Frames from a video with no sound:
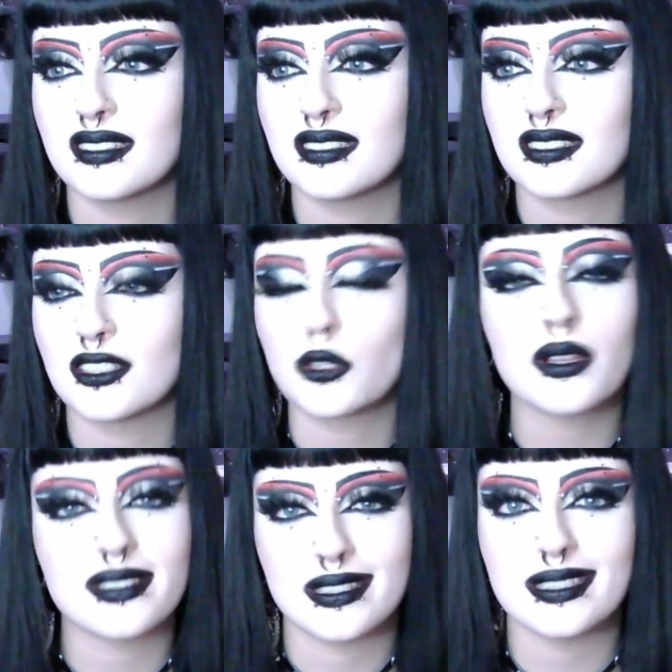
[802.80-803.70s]
the
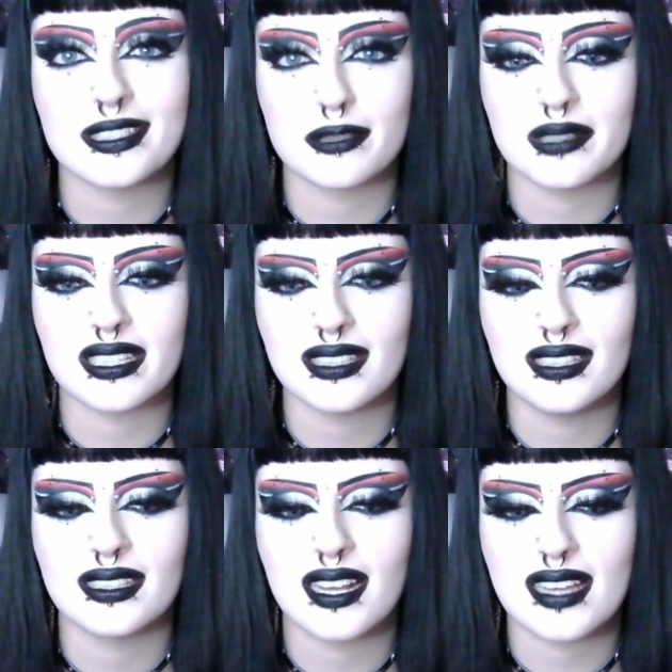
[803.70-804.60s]
toilet seat needs to be
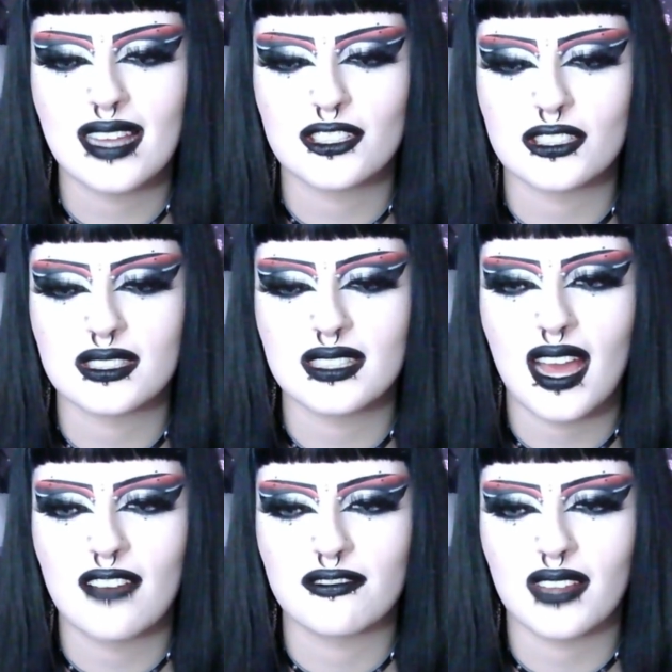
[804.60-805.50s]
clean. I can't just
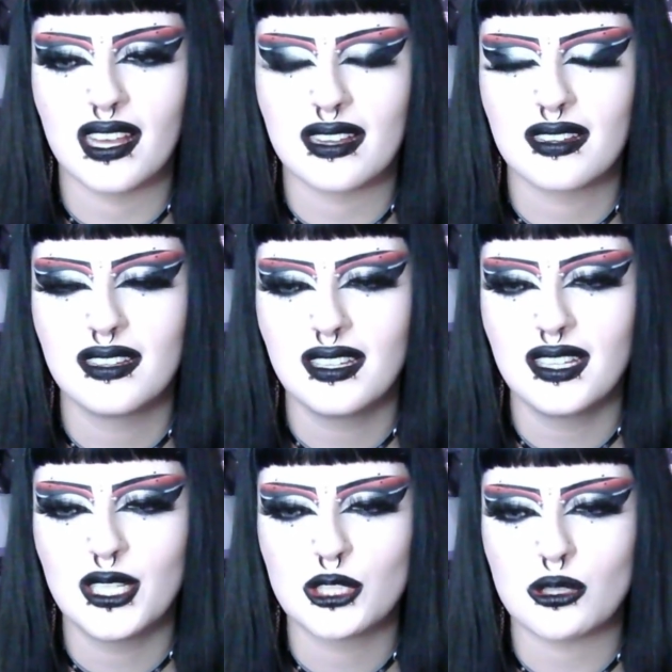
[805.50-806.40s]
have, like,
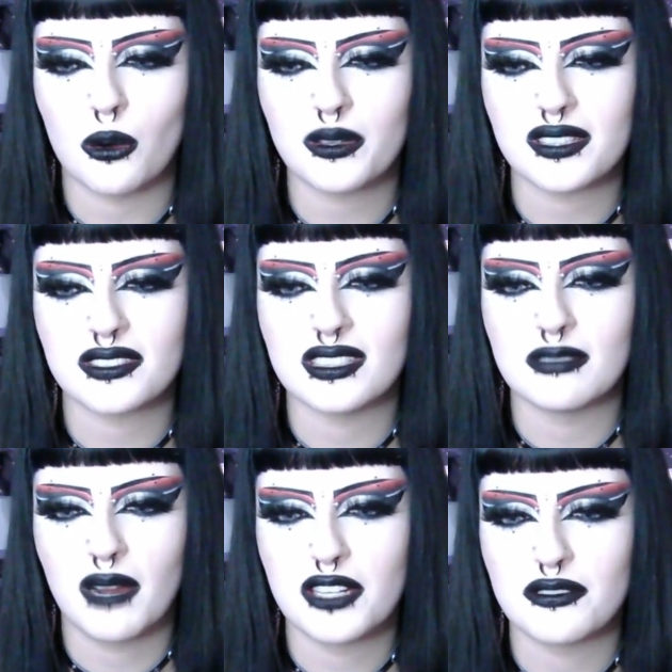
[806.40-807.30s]
toilet seat in
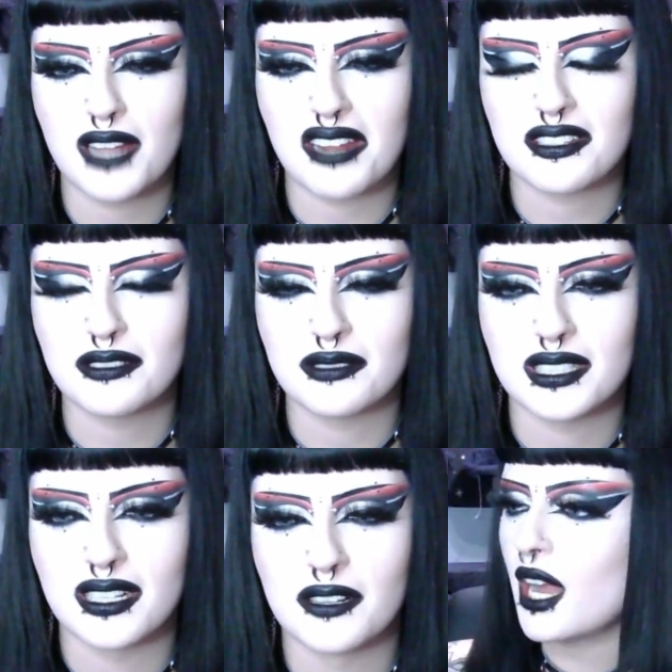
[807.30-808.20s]
my new
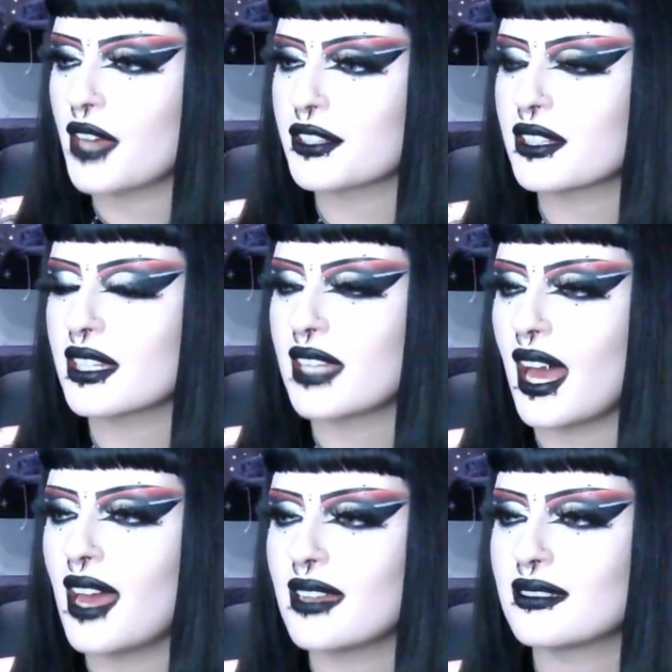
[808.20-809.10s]
tattoo, Other than
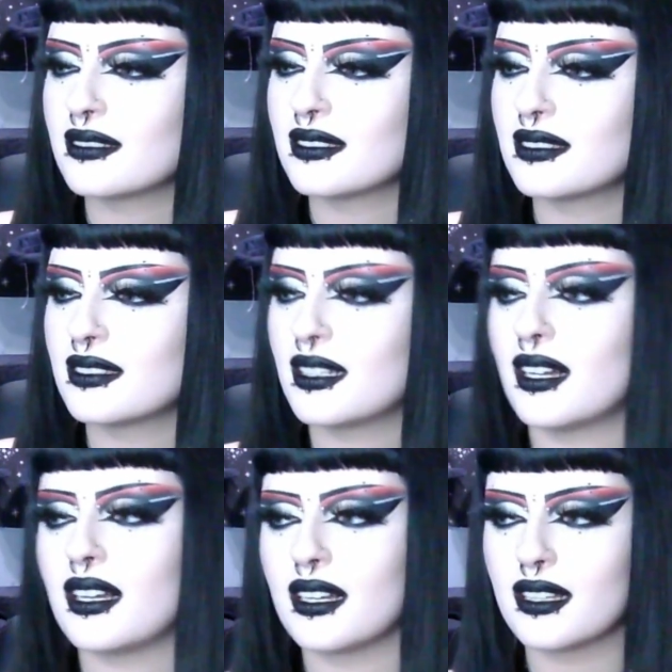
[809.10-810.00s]
that,
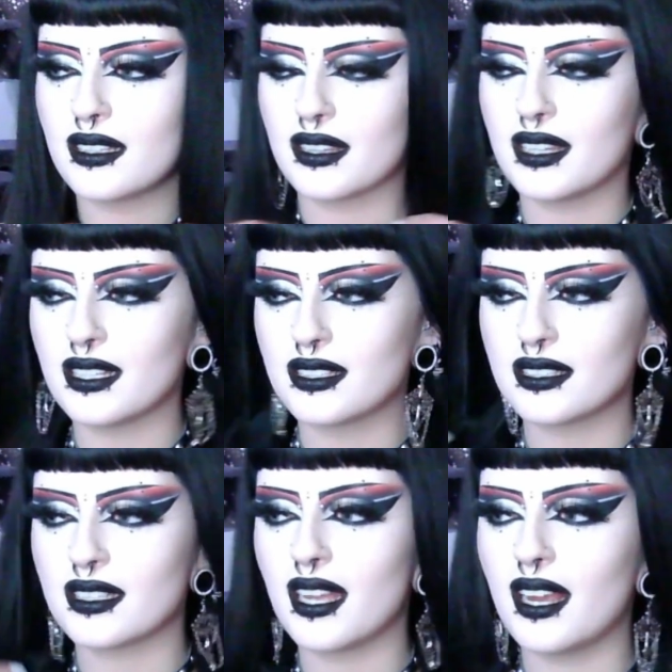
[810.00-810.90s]

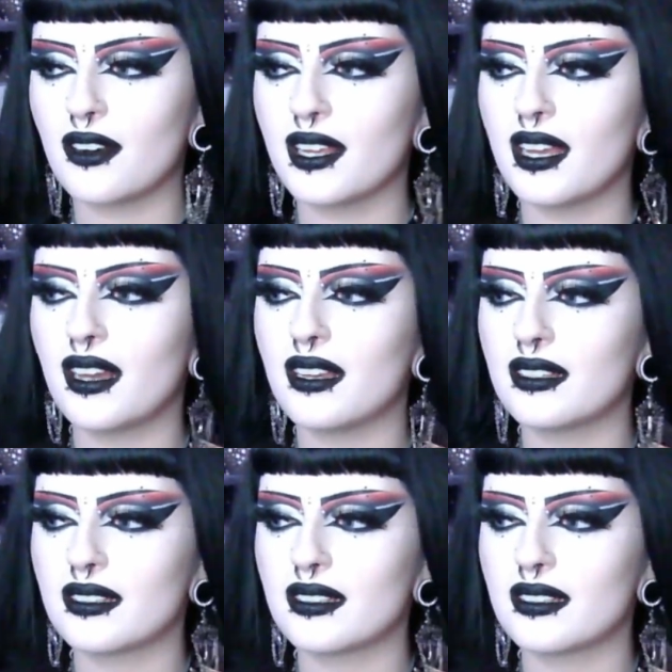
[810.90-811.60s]
this area,